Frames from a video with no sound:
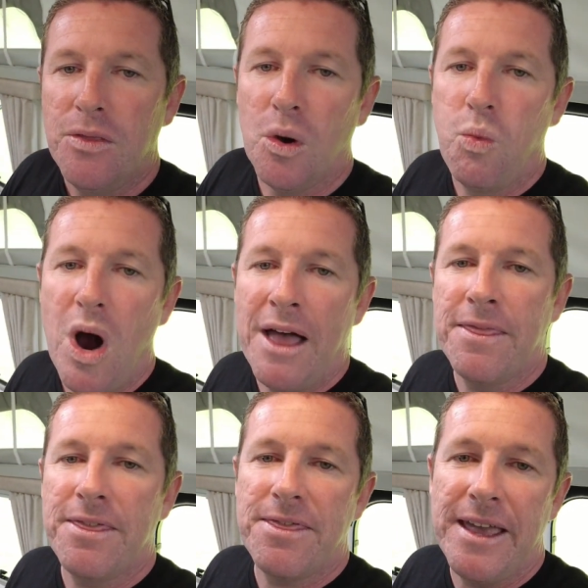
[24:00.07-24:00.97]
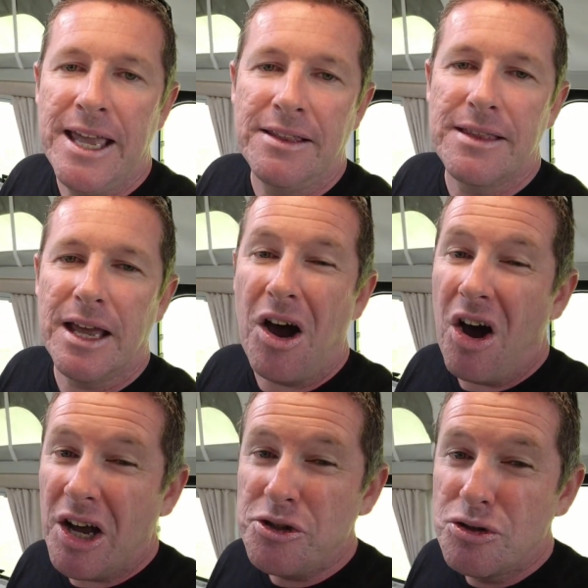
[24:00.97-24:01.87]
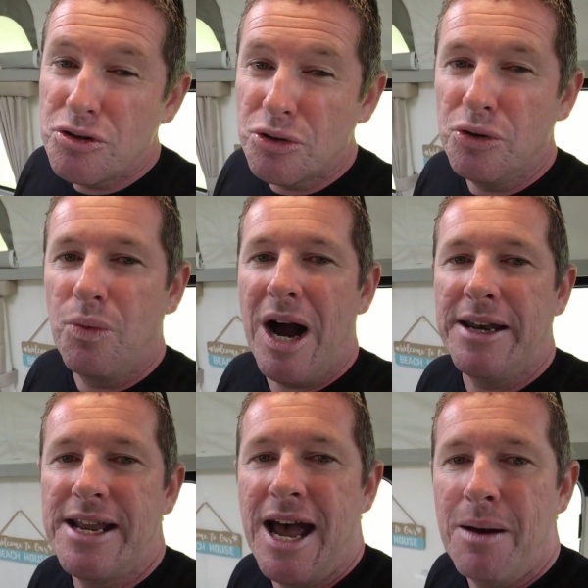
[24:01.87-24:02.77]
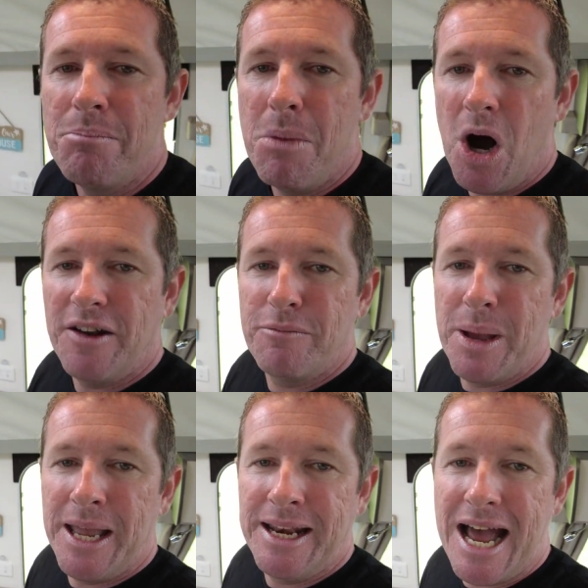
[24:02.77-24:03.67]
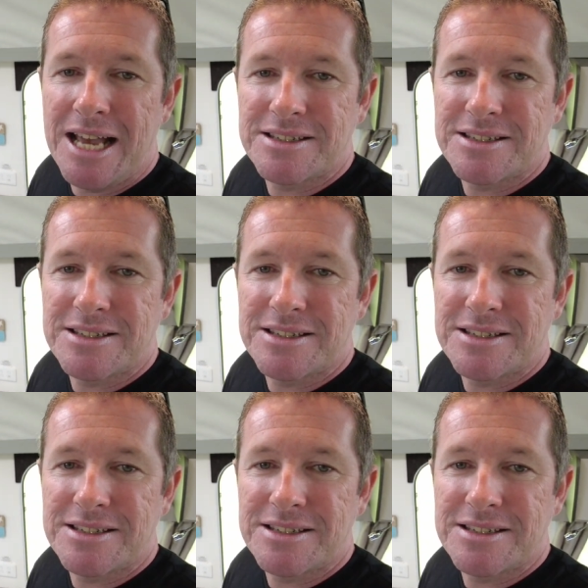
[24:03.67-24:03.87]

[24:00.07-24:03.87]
The one thing that I do wonder might have been a